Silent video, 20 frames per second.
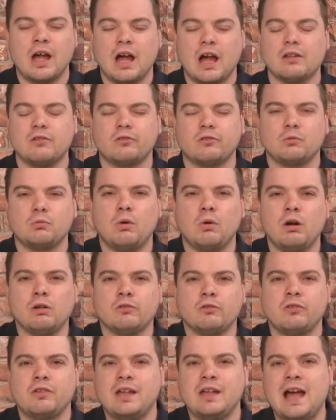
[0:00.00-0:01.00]
And
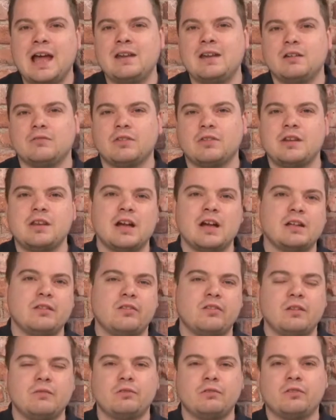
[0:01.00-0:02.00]
towards the end of the
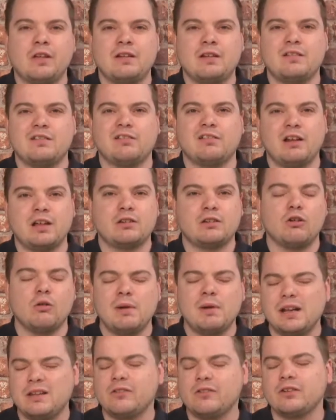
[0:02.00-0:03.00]
19th century,
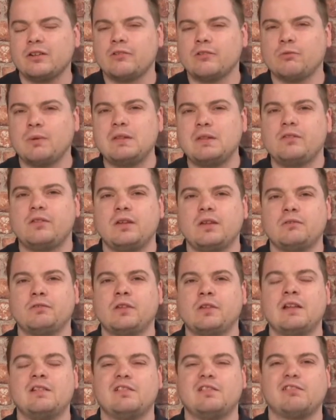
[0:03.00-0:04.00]
coming into the 20th
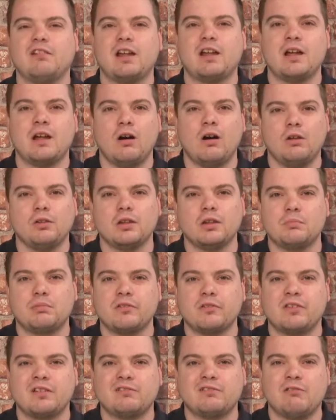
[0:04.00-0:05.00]
century on the
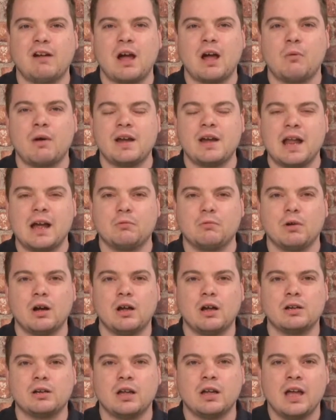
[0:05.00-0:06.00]
British railway
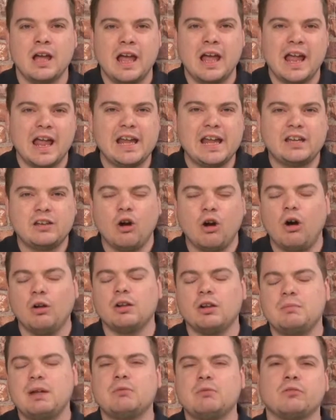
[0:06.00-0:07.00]
network,
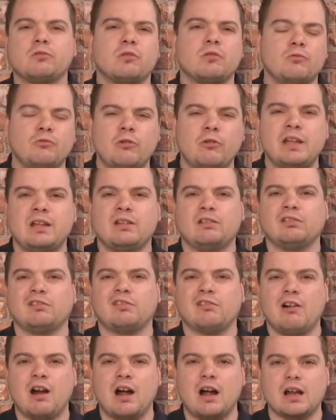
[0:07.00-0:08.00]
economy was the real
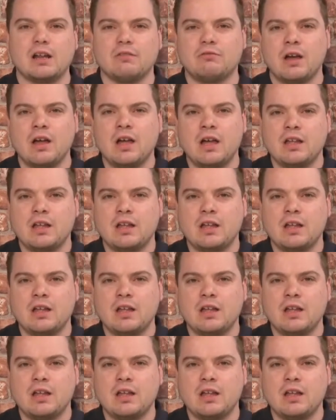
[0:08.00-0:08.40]
drive.